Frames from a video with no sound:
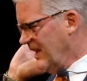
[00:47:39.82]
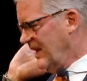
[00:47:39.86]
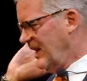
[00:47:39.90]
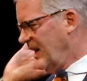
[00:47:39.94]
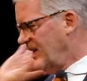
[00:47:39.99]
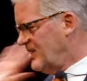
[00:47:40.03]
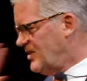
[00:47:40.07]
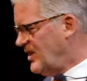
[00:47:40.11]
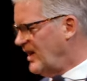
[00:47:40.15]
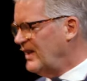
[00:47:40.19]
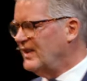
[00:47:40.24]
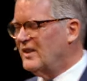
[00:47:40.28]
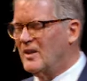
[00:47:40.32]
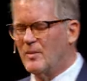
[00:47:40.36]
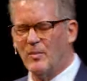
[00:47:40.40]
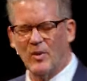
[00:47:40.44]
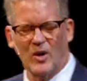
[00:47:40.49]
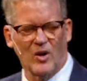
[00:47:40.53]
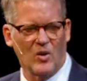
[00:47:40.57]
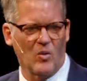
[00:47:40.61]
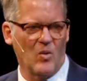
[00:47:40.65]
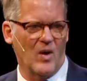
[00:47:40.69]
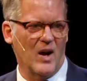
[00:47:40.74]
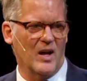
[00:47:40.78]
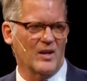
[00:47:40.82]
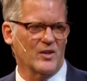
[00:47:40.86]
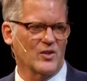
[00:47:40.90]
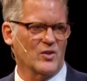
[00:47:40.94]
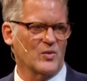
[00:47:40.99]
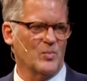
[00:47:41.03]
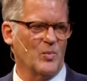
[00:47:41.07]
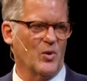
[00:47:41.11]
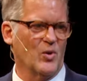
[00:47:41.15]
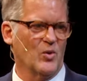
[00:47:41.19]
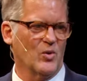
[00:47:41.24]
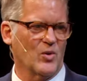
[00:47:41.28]
a daily marijuana
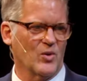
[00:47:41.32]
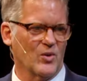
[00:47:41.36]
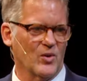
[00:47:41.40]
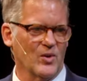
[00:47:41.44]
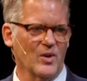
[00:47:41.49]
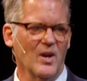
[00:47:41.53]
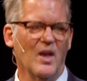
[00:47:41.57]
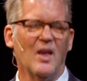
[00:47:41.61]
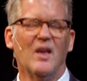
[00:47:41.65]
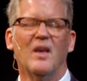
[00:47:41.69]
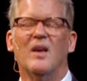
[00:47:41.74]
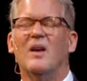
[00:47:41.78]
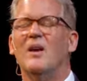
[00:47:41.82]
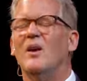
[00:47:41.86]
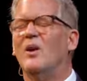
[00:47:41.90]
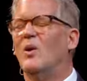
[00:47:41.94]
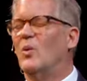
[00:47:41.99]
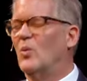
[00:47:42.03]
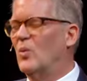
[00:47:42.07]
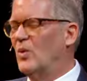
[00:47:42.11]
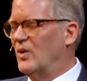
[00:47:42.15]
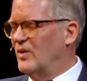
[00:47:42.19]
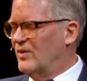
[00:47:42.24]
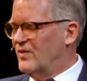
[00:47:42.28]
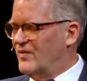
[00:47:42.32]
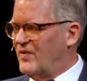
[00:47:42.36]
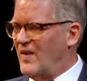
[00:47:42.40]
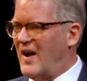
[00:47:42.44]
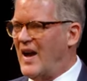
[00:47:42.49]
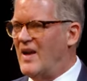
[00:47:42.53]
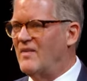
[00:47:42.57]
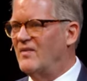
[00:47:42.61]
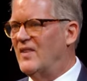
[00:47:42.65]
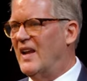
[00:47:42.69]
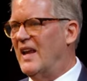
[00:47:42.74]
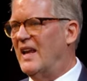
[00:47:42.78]
smoker with
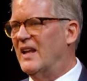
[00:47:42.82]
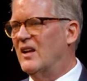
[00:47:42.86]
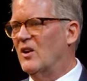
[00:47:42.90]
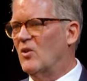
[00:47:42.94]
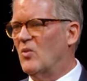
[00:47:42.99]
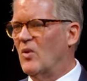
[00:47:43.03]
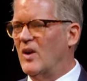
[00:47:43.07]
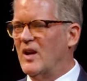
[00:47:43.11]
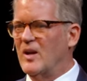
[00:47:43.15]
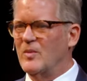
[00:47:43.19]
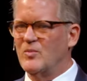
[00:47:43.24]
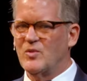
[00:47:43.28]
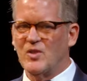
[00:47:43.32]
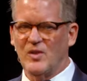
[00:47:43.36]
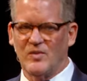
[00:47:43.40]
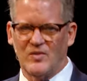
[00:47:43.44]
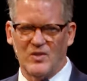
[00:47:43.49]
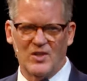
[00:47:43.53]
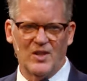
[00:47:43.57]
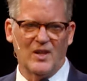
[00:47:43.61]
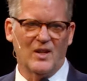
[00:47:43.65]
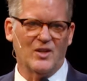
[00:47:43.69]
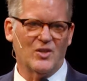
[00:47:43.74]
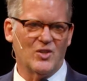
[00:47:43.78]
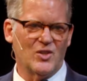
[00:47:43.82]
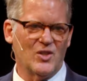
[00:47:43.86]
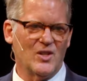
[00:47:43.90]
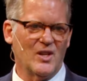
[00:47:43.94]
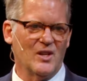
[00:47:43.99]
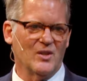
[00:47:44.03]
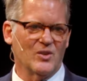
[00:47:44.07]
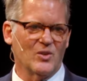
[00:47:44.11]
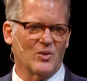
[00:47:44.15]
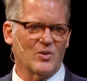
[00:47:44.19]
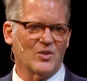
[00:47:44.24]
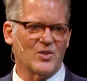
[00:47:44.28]
five nanograms of THC
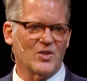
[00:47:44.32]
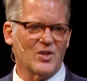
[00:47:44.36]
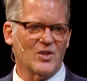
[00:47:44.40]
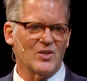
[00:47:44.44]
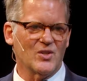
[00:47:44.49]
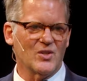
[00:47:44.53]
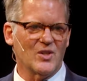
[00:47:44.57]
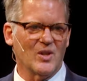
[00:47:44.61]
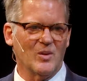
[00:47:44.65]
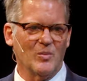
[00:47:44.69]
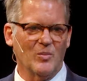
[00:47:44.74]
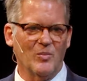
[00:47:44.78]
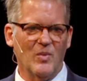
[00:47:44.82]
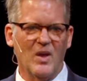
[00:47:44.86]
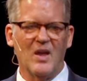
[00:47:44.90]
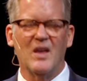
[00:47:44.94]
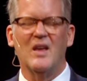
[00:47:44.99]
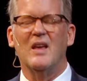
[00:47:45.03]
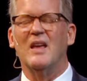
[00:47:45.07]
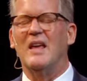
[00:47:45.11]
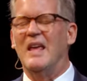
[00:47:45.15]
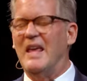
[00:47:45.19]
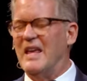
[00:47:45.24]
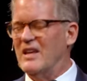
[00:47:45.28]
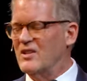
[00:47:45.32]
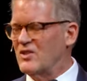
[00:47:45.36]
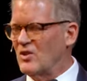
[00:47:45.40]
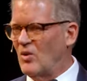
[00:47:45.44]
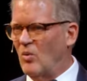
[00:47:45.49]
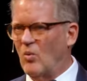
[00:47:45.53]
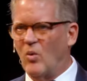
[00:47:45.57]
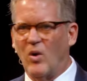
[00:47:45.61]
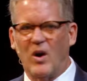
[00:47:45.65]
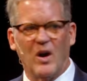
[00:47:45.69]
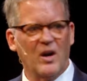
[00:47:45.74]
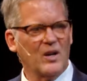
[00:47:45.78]
in their system is a
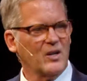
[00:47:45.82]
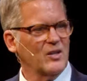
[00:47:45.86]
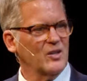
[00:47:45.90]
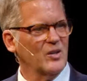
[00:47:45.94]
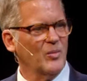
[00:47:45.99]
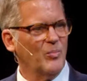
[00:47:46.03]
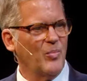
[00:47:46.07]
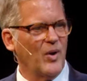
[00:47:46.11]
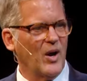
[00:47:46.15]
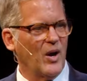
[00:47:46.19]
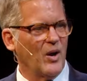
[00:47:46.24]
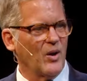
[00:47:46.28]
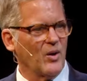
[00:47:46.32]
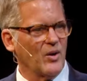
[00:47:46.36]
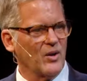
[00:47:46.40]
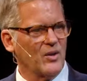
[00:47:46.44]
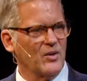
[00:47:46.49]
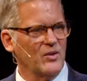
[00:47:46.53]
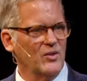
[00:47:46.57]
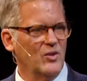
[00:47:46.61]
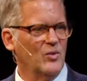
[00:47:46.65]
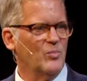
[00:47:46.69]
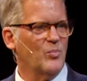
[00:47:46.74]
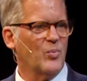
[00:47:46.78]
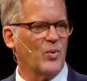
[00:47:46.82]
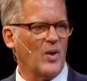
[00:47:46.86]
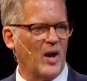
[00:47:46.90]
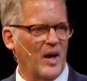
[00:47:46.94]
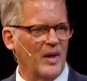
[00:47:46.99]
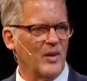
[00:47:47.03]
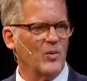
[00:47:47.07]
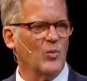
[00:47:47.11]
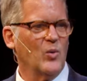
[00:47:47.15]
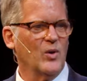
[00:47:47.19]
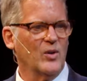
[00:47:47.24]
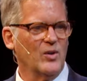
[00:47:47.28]
walk in the park. You
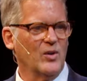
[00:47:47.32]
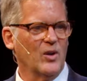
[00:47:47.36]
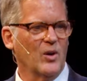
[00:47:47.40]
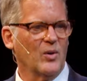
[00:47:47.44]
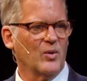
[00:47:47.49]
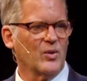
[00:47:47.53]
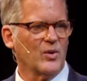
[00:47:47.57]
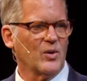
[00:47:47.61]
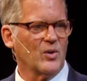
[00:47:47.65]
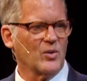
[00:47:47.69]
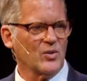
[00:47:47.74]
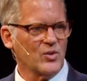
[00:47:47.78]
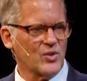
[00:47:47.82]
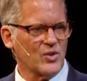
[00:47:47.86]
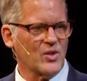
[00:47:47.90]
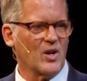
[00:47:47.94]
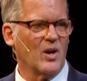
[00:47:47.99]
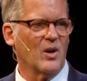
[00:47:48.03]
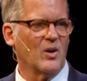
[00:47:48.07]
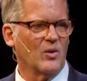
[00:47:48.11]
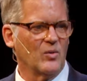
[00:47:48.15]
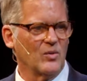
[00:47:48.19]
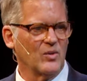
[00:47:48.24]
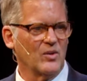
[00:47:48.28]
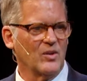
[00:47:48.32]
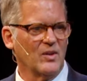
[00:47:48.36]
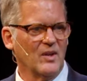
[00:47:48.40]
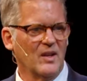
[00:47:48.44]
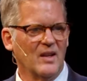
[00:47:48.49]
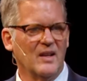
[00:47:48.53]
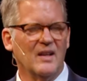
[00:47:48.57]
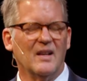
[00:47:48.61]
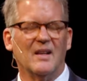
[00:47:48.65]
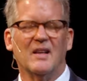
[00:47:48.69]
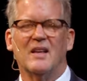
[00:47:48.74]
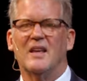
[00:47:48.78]
probably wouldn't know they're stoned.
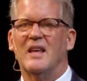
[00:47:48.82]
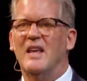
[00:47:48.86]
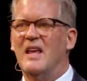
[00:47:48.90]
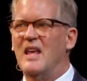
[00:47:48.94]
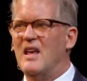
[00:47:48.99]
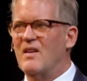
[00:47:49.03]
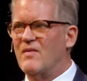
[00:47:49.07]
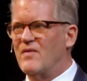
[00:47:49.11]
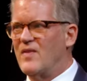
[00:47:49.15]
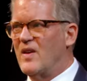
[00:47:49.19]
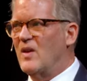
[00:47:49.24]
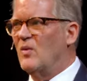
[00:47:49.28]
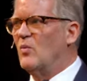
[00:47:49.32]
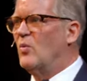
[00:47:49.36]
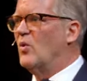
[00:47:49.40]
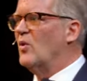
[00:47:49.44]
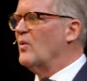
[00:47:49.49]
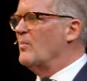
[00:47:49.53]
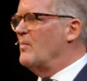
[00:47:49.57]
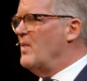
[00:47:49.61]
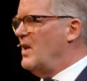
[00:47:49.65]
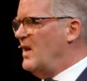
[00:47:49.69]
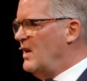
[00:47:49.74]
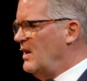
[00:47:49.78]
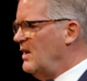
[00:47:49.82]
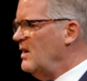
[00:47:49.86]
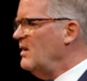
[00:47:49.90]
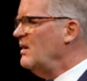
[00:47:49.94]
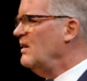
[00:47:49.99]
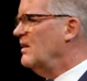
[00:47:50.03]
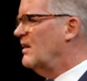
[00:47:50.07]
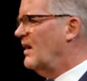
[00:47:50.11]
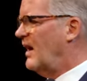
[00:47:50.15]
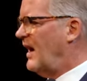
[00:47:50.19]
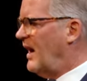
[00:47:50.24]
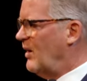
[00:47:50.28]
If it were
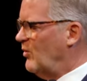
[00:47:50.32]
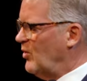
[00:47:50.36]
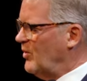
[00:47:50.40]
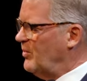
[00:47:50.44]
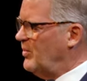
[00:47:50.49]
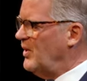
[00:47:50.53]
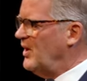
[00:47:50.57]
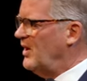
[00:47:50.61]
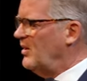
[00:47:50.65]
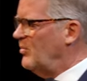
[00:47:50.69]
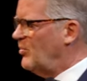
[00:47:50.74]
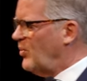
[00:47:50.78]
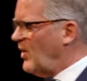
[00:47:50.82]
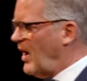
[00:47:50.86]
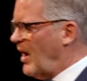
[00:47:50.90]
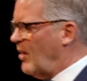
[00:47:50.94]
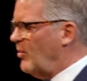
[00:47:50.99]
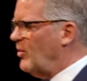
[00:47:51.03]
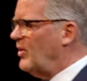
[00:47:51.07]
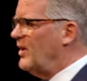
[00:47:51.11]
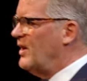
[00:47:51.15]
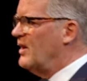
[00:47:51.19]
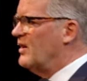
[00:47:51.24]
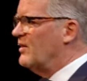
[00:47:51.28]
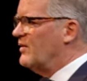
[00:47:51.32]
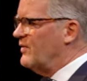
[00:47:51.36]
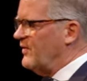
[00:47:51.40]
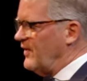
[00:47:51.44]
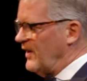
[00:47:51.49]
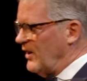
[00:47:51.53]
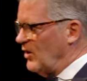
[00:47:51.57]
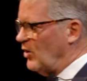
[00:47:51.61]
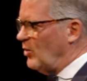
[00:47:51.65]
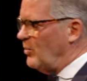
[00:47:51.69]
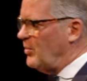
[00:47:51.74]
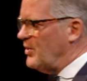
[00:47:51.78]
me, I would be probably in a
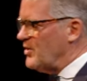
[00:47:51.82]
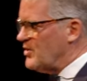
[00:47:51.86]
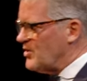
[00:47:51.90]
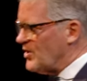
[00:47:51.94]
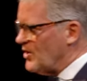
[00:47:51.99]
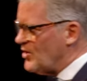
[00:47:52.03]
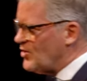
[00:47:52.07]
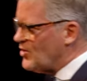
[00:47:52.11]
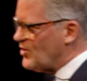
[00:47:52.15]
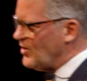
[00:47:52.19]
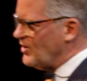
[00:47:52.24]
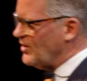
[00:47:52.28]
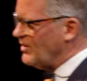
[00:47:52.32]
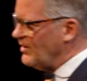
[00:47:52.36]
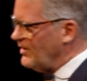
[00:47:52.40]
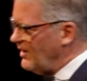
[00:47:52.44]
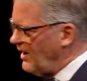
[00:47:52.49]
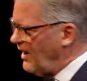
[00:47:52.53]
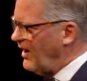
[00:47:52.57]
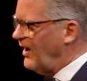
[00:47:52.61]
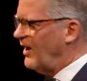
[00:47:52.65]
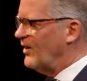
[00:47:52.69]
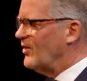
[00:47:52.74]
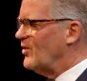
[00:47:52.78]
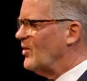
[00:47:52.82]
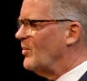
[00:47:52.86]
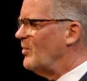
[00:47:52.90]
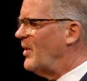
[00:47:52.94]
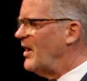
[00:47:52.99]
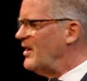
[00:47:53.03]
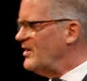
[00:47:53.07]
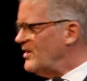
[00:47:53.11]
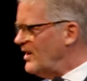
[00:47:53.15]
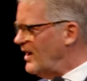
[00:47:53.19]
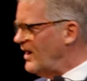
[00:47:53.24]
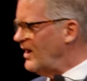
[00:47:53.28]
fetal position under
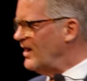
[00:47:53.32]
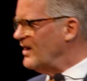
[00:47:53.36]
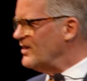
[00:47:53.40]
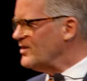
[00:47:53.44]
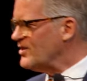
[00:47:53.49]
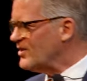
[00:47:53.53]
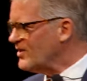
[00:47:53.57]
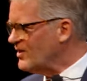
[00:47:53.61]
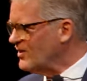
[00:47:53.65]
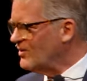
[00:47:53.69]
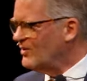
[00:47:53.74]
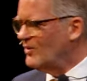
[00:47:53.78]
my desk,